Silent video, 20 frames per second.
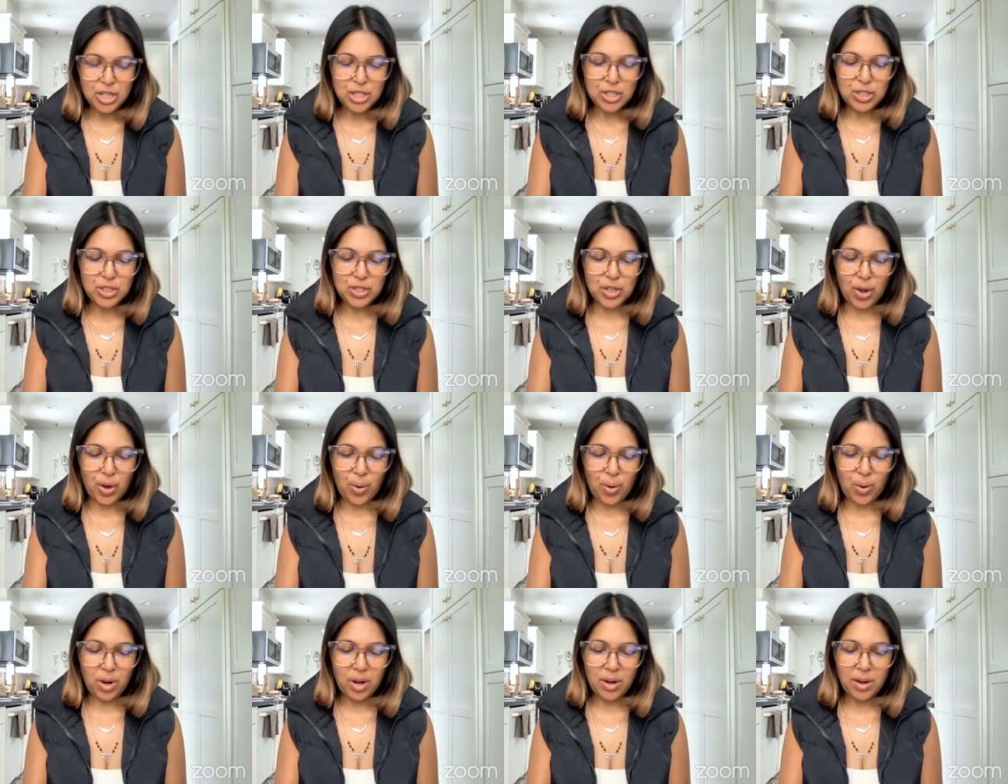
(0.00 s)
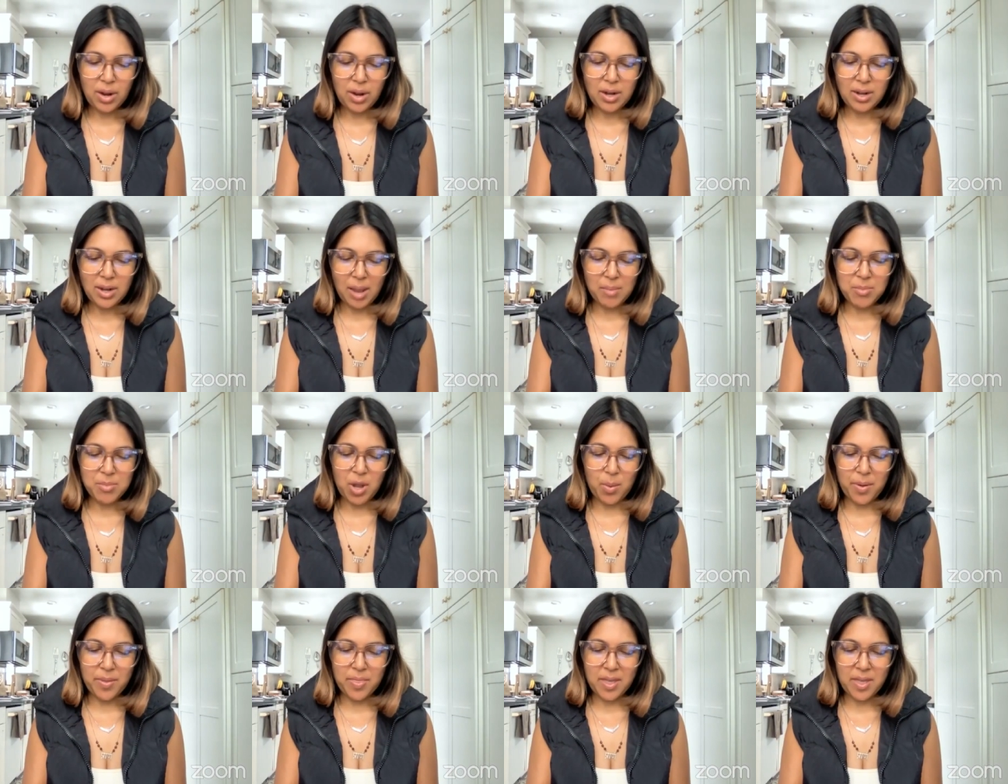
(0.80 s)
So I'm
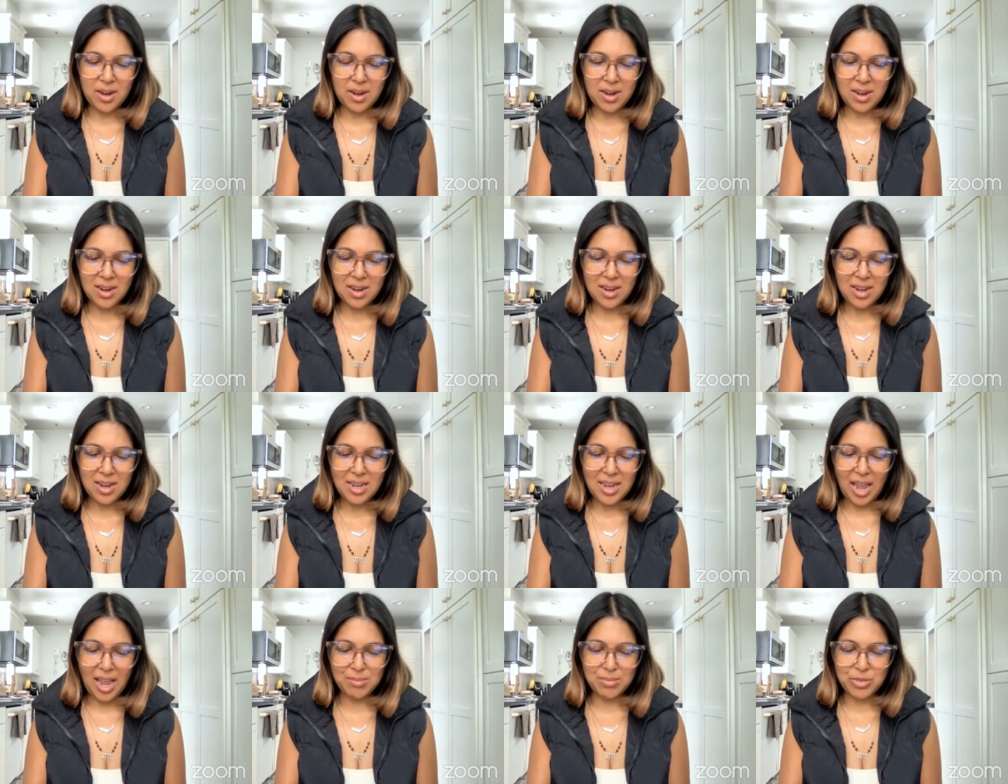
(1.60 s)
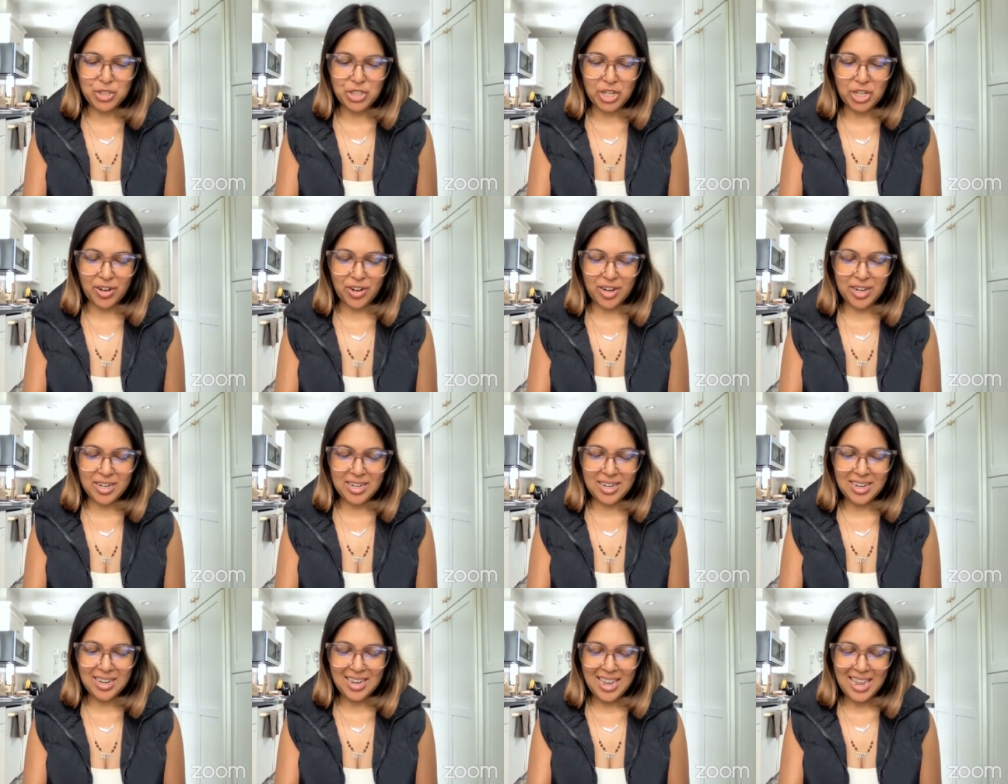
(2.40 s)
going there, I'm
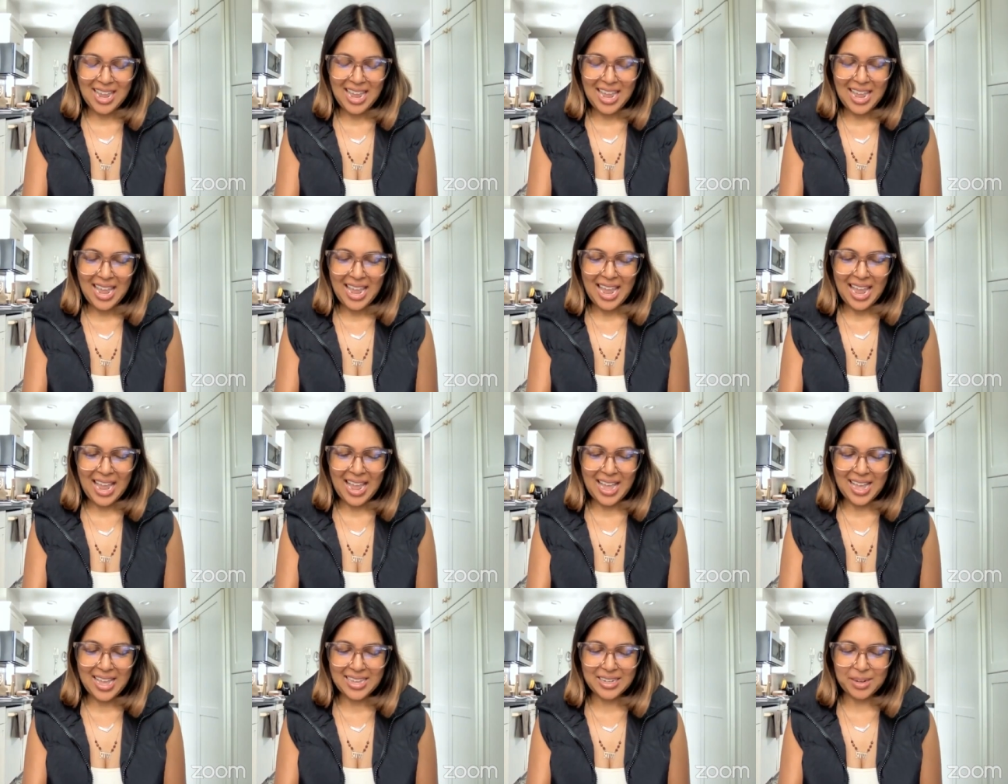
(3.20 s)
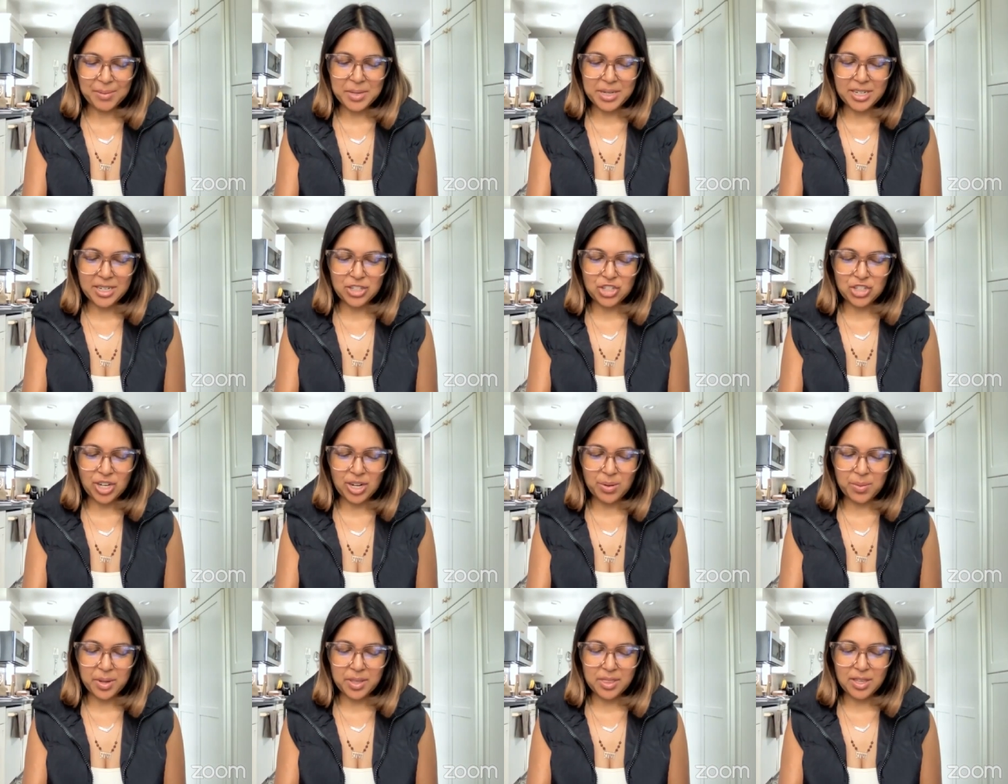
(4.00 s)
sharing, and I'm going to
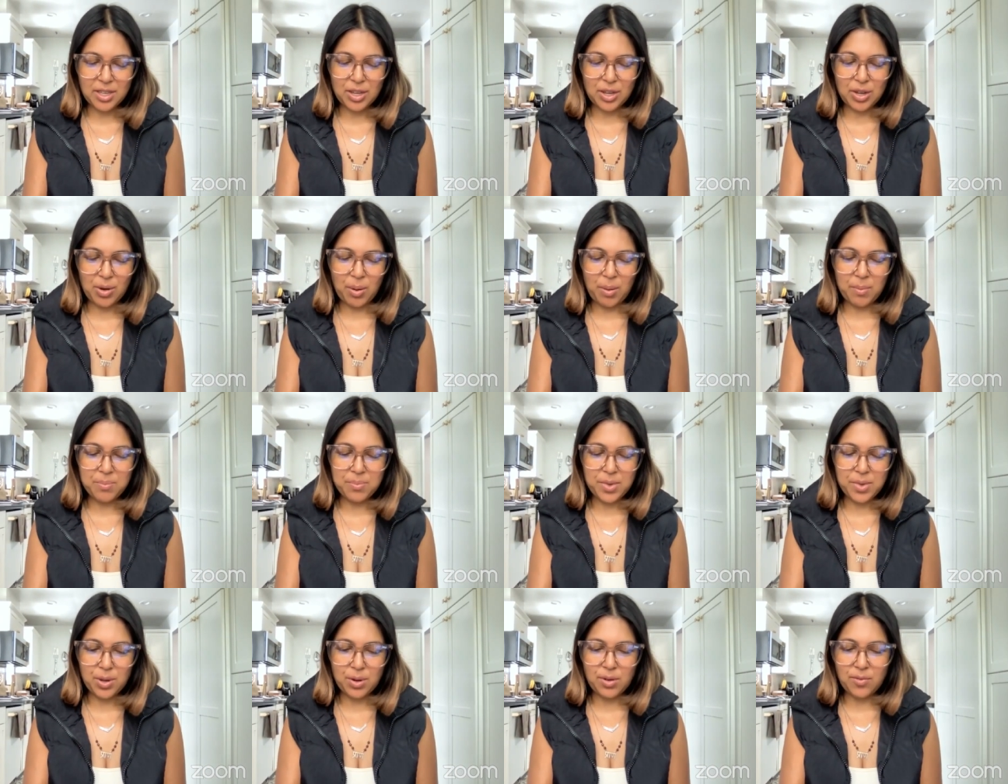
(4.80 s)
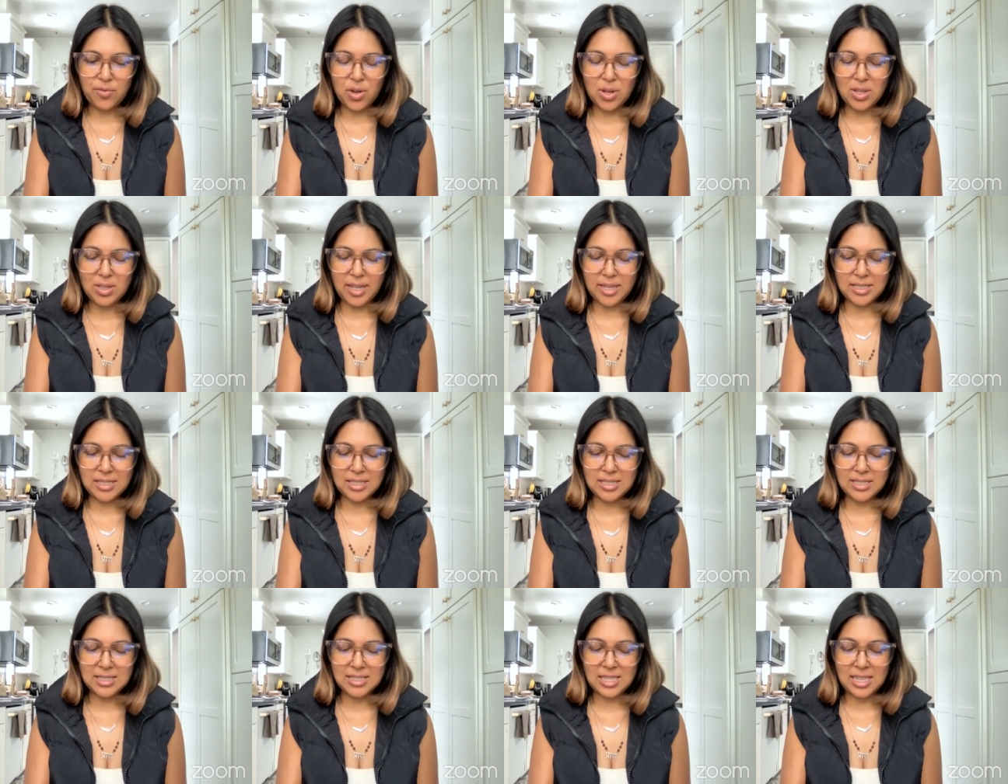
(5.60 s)
share with you beautiful
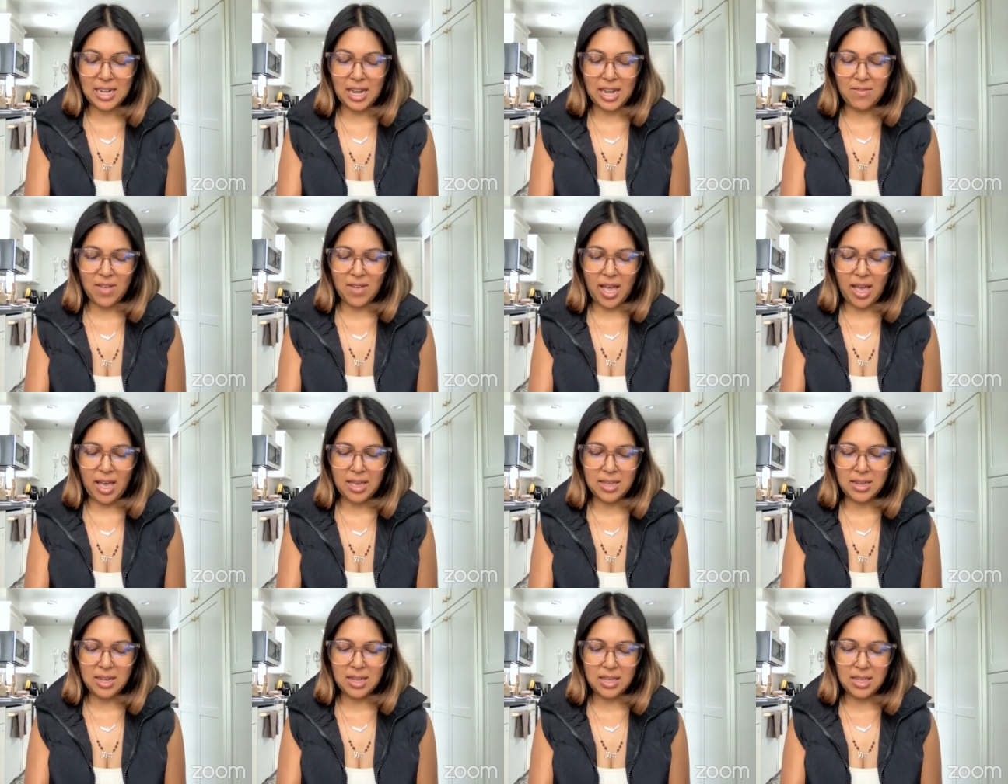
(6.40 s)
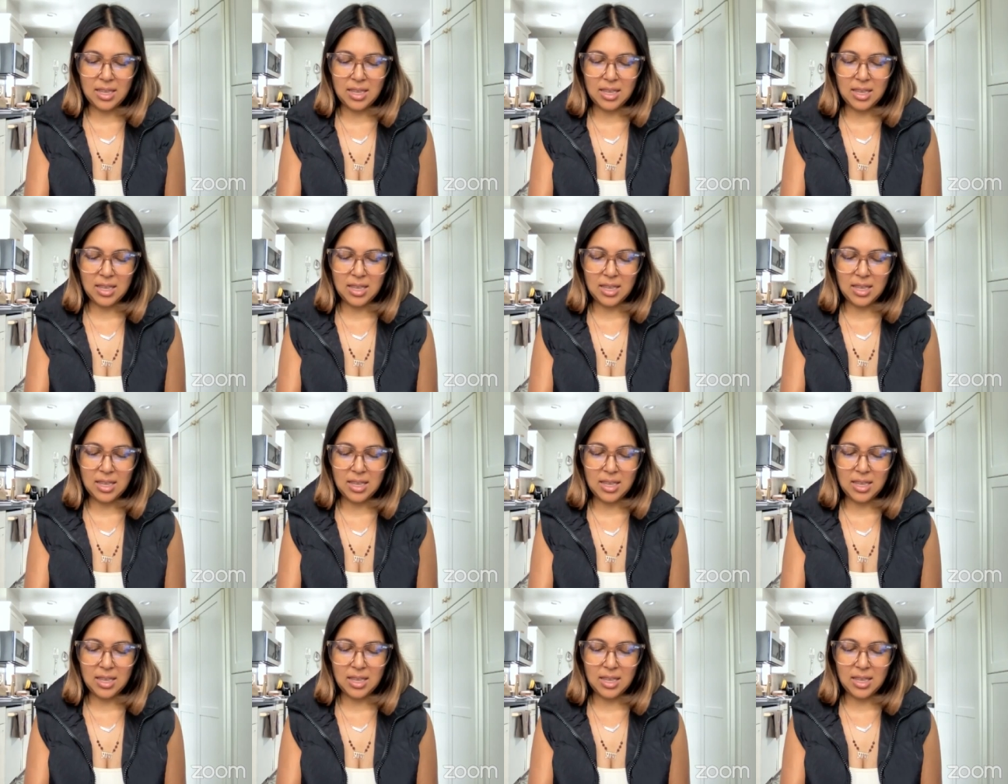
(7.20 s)
lessons that I've had